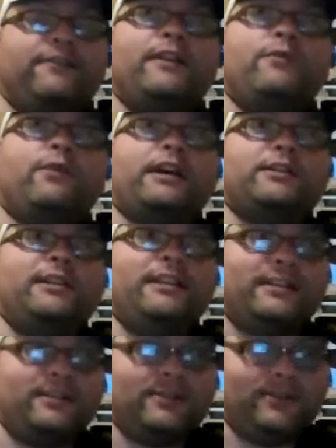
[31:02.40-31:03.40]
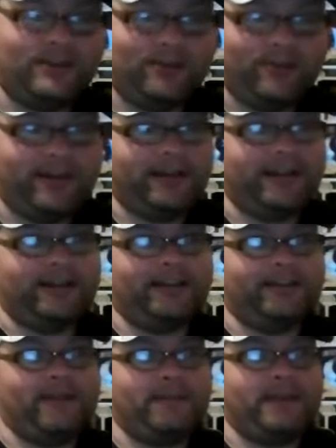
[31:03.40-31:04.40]
anyone actually listens to it
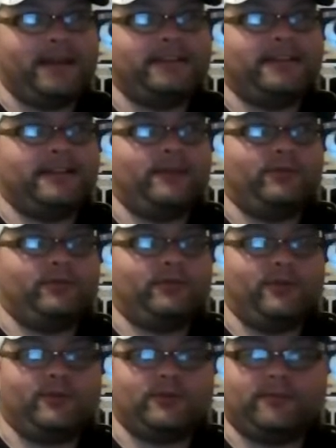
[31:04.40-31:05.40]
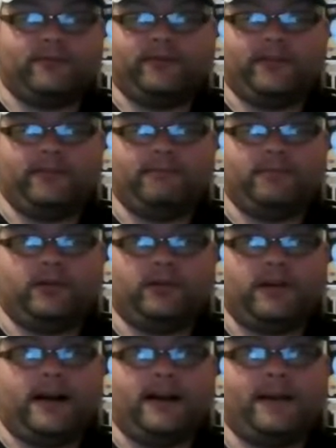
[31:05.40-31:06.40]
and they basically want to do something. But
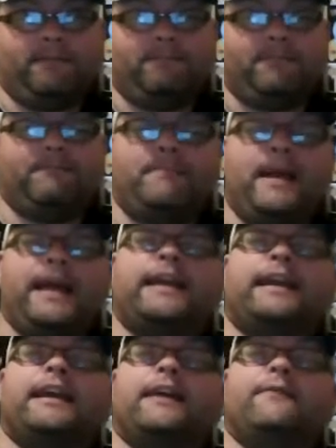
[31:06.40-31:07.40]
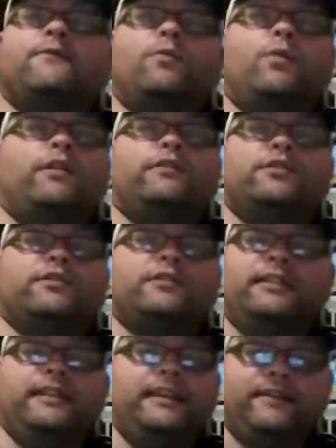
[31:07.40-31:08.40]
I am begging everyone just
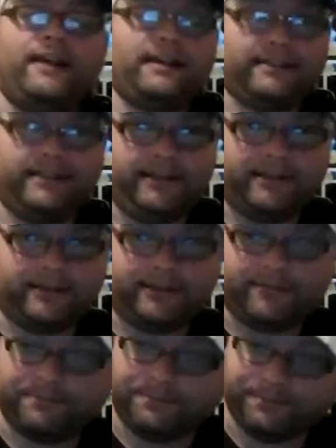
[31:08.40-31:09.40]
to leave it as it is.